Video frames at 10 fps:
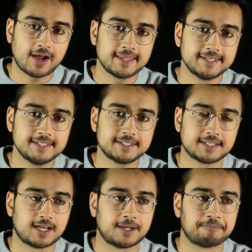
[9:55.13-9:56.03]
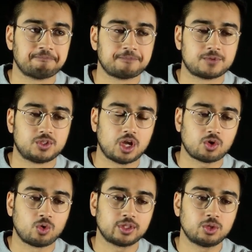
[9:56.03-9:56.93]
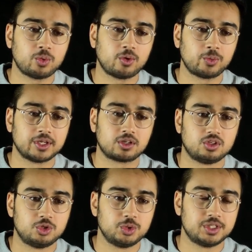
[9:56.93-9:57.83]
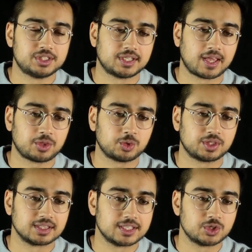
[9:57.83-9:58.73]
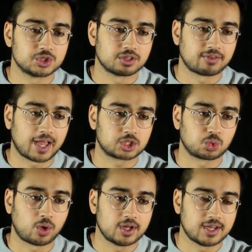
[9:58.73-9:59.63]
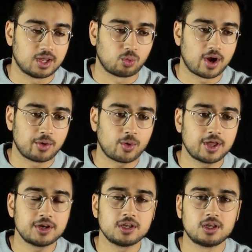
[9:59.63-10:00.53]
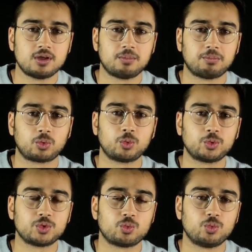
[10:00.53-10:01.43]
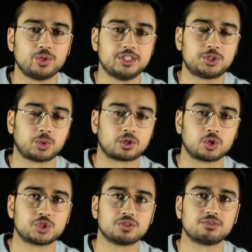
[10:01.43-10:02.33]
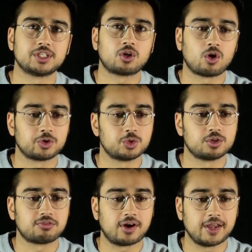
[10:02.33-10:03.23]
these, not only will we union together the leaders of x1 and y1, but we'll need to recursively call unify